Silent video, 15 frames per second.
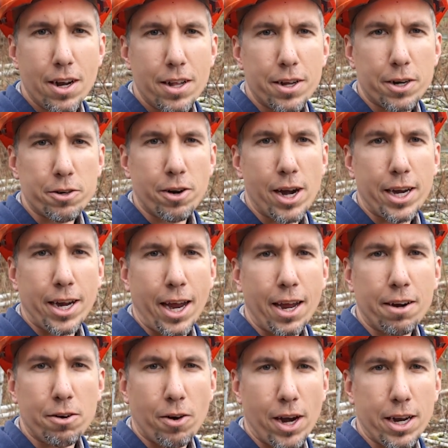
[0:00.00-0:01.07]
their great
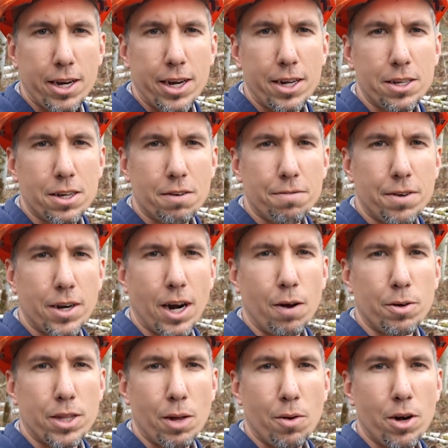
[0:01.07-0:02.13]
grandkids can figure out
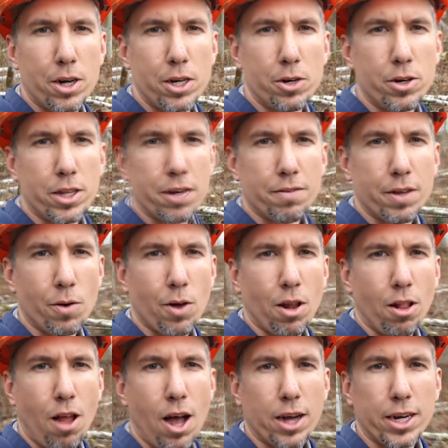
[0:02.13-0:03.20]
what they want to do with it. If they want to
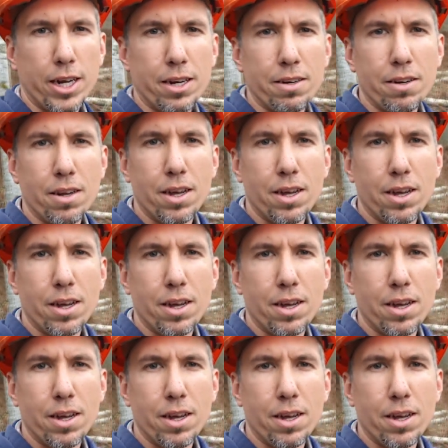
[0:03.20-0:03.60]
log it and